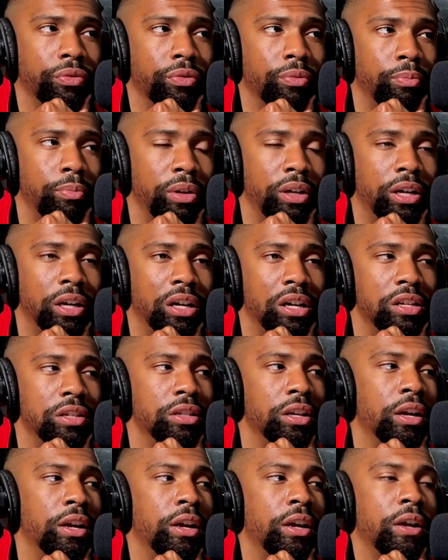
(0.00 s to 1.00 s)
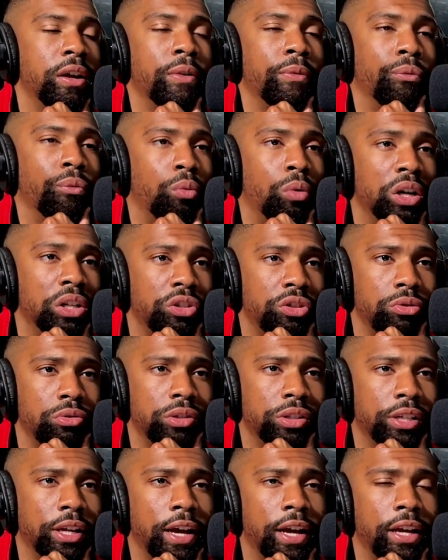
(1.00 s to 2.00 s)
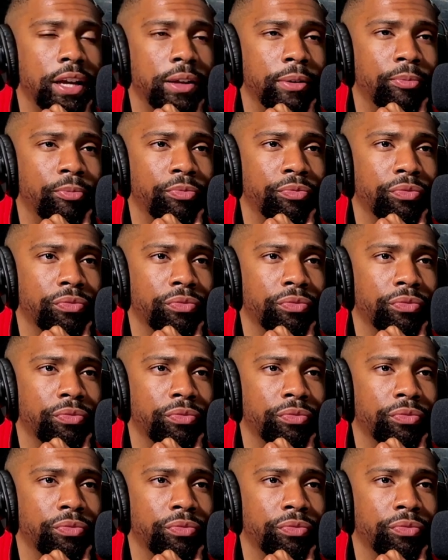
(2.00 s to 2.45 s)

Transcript: Because what you say,